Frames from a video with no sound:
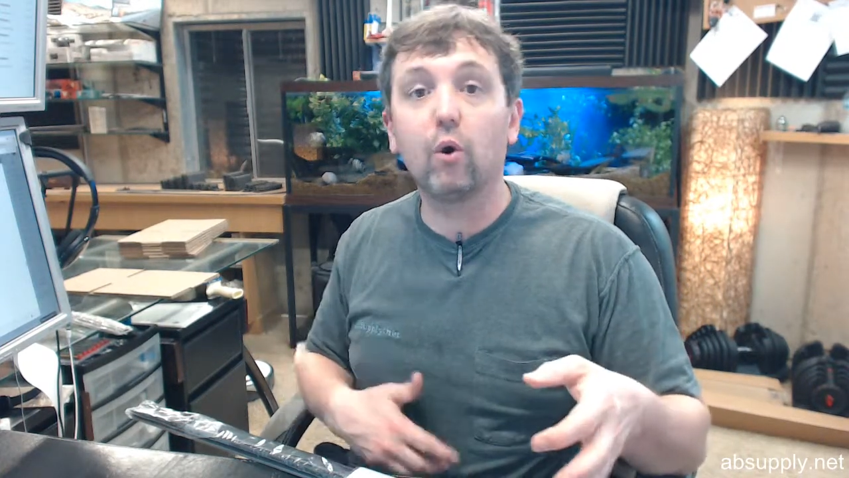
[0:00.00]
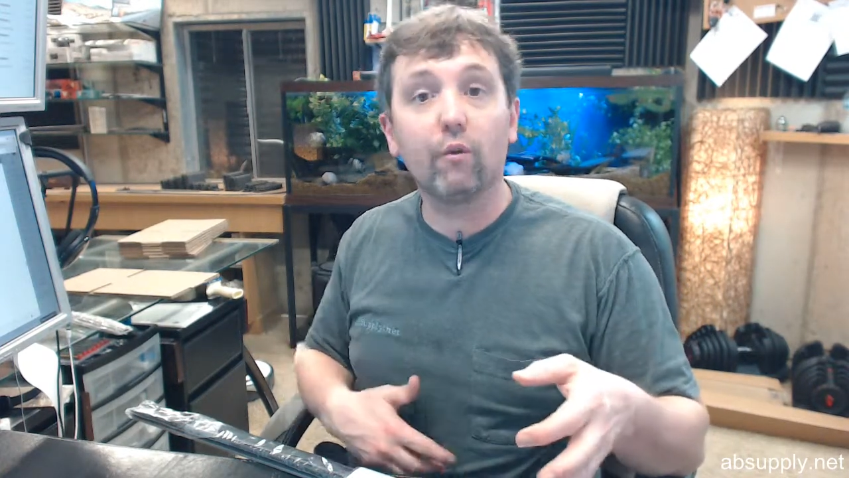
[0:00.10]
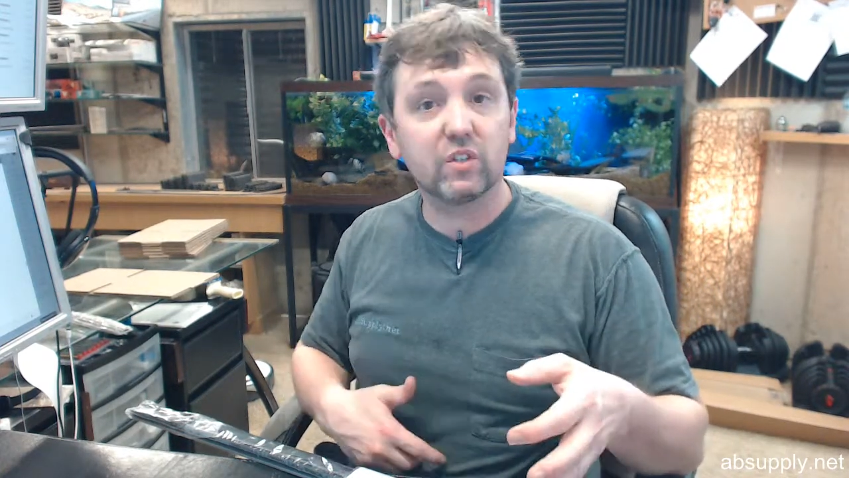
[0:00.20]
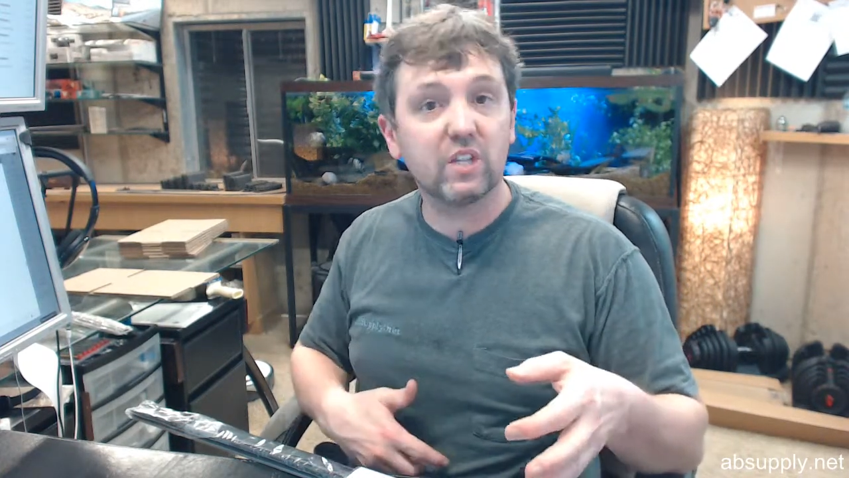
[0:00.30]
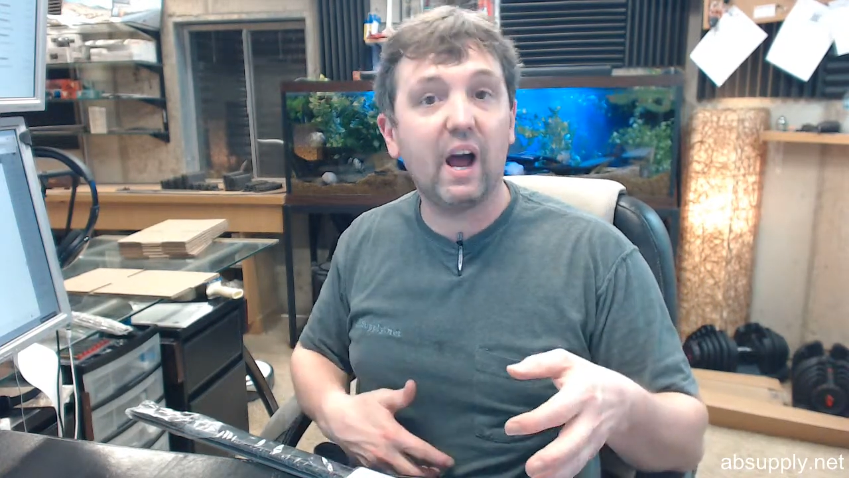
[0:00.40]

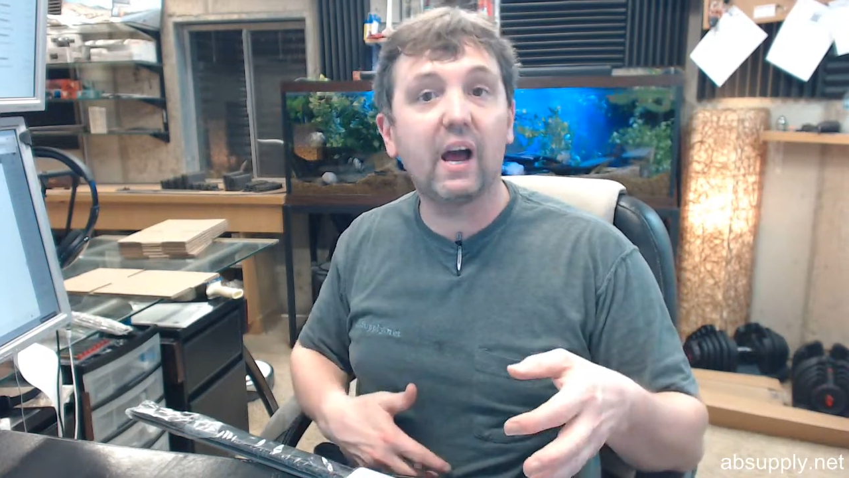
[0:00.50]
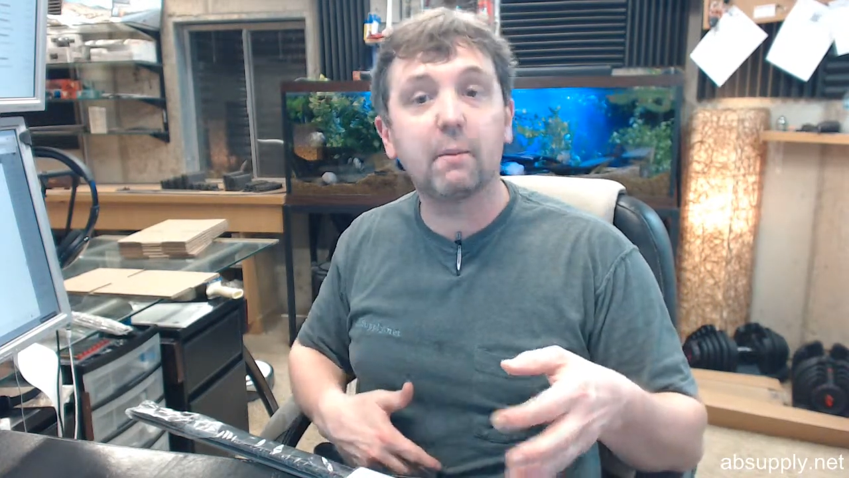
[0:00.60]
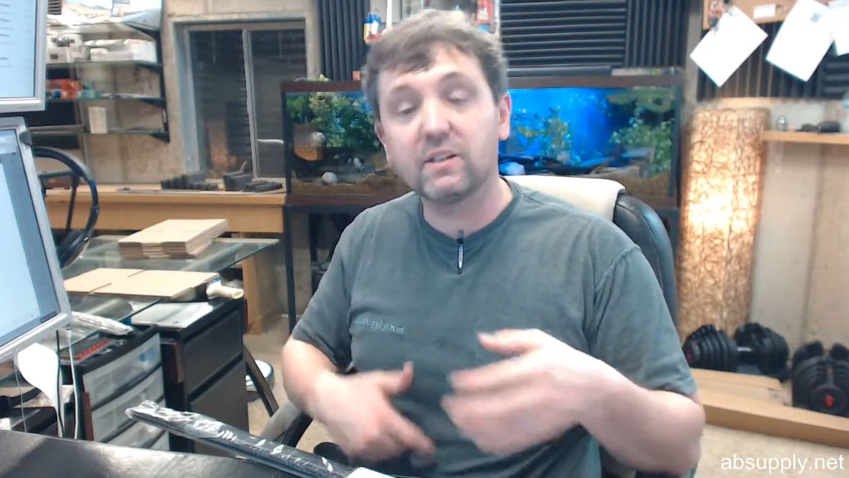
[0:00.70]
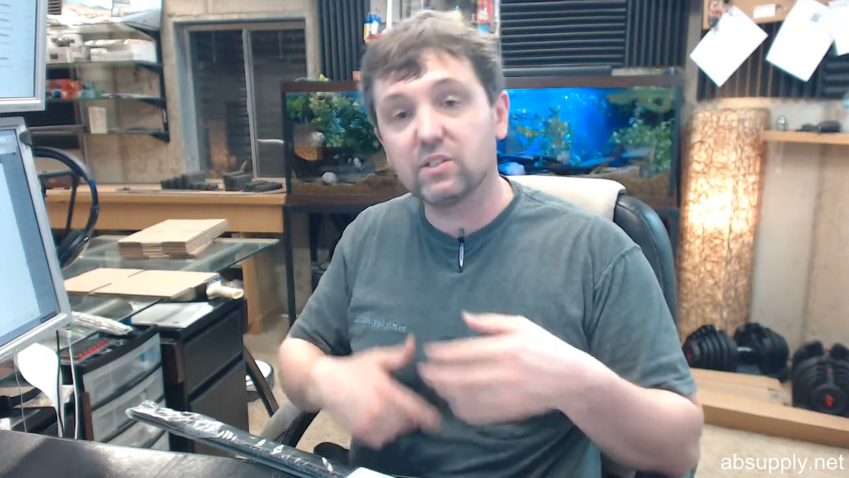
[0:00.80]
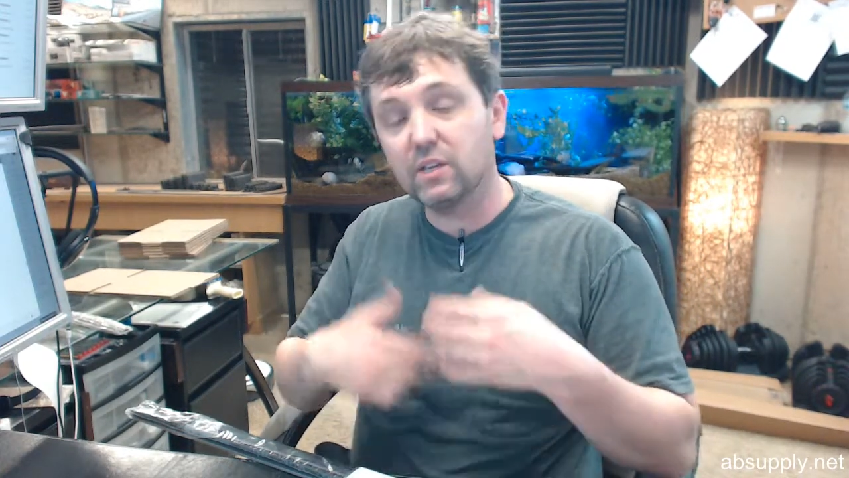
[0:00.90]
over time
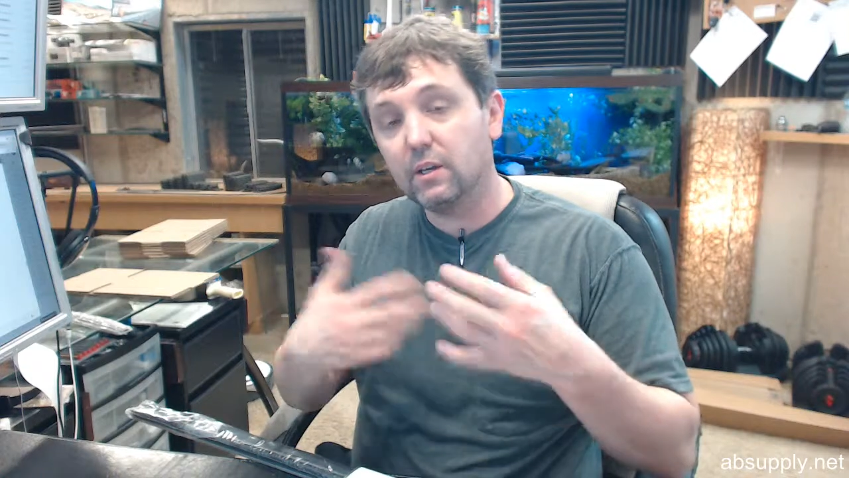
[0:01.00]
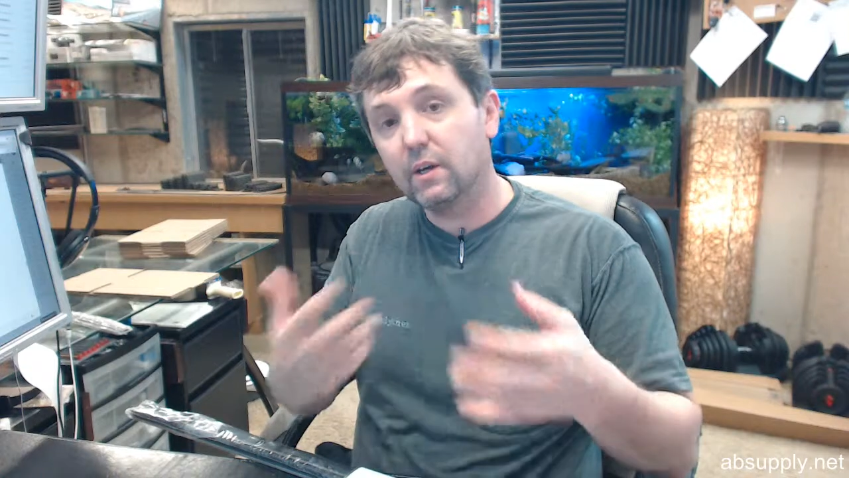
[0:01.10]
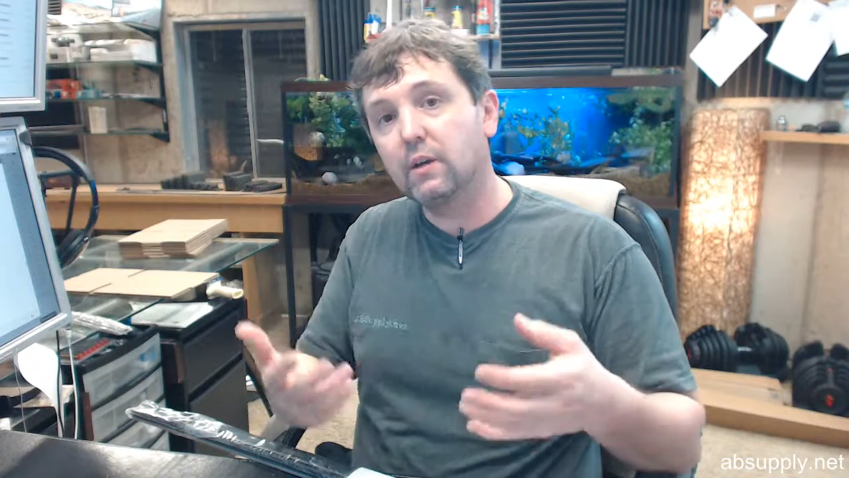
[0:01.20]
as the